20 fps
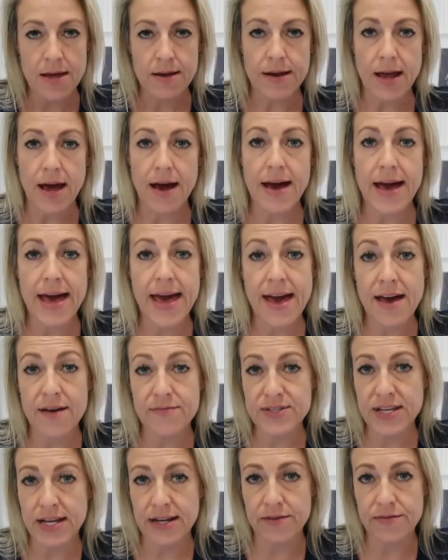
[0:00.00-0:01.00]
Now, I
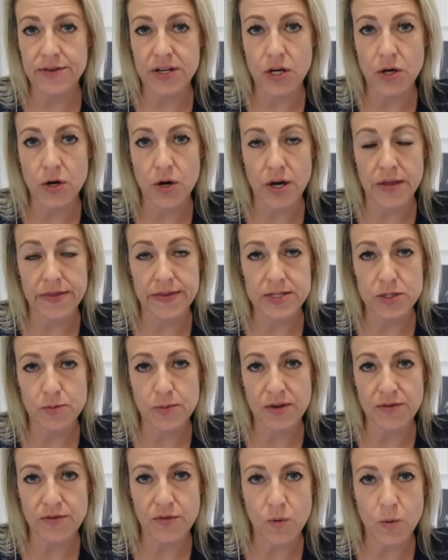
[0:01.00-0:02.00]
have done a video on this
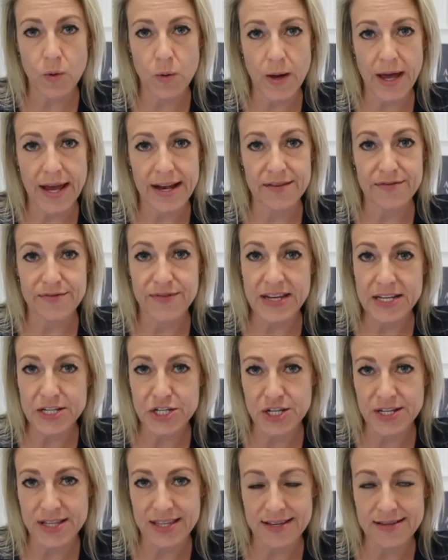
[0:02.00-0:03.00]
before and
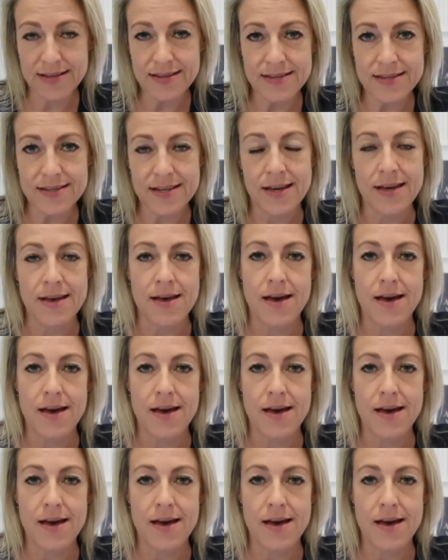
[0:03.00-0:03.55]
featured this.